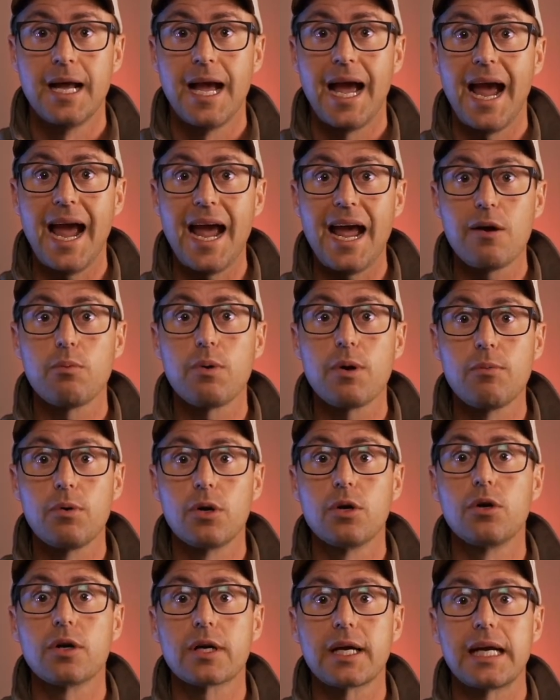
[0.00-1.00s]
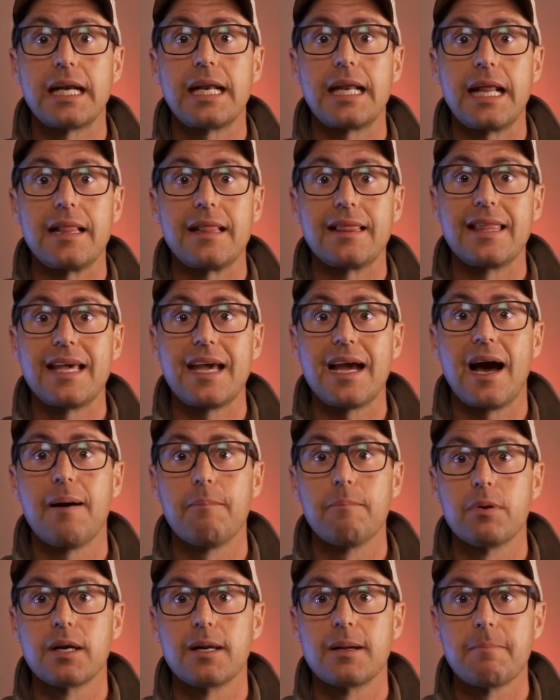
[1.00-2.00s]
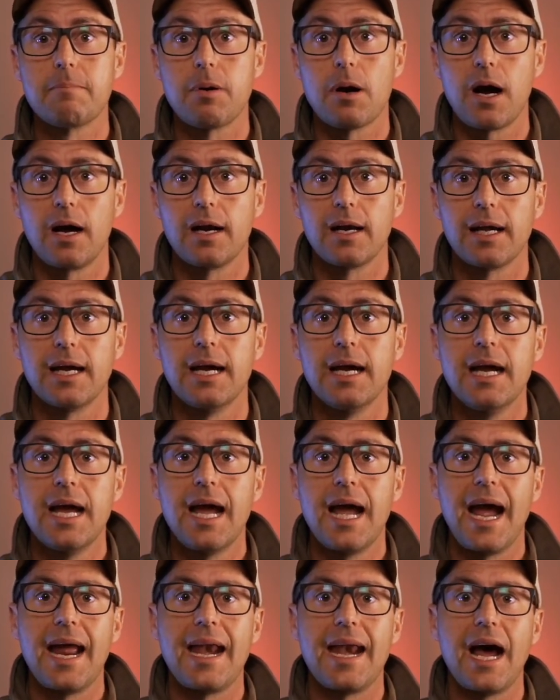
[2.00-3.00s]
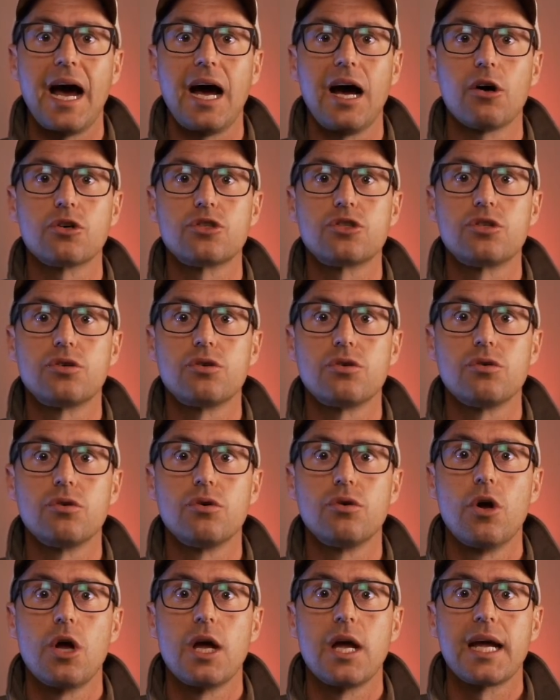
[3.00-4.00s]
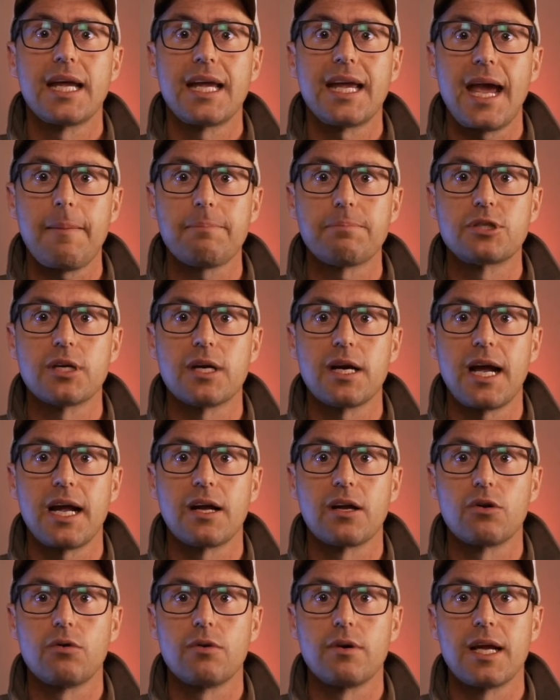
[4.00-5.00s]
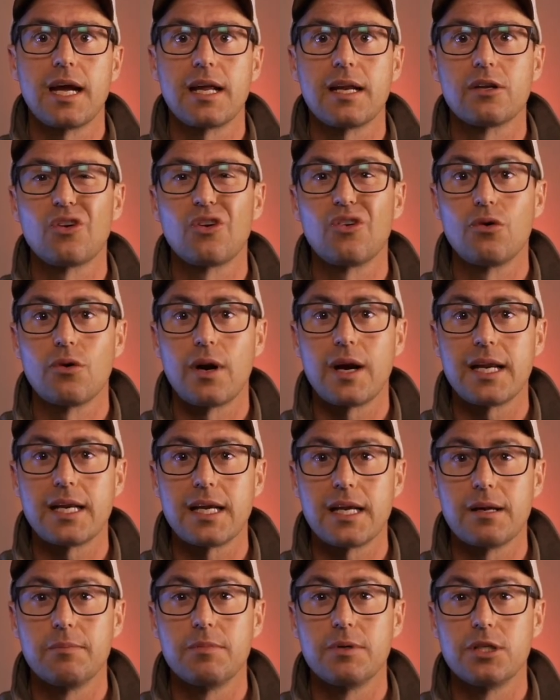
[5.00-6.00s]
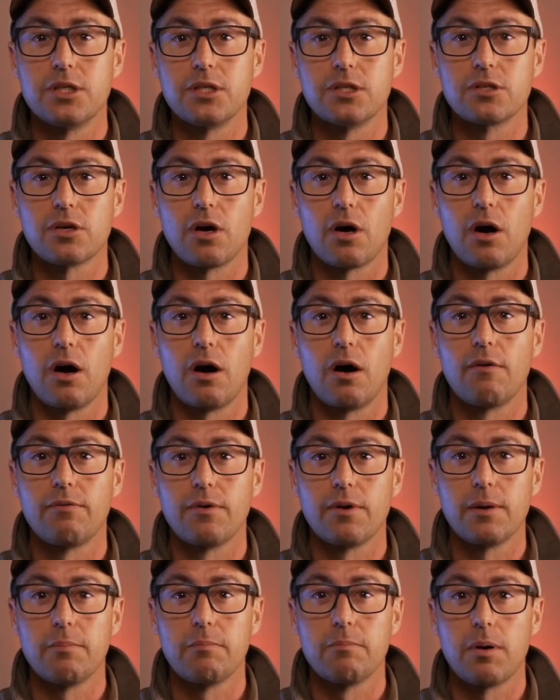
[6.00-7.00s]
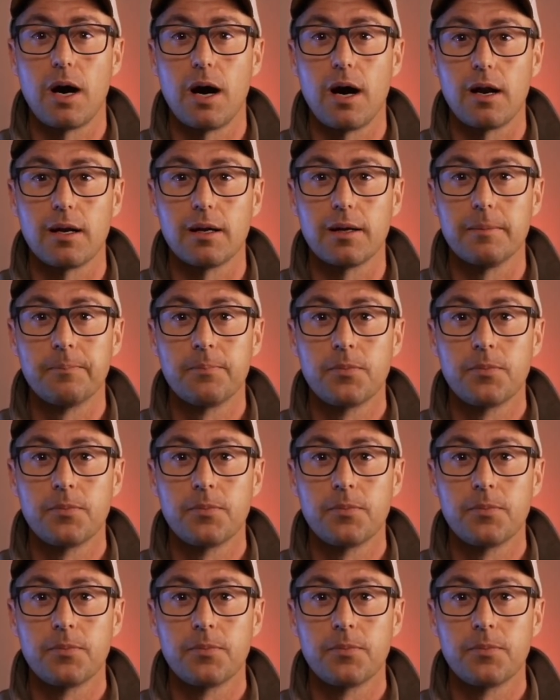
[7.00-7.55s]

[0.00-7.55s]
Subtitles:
And we will look at the humble impala and how to capture and create great images of impala.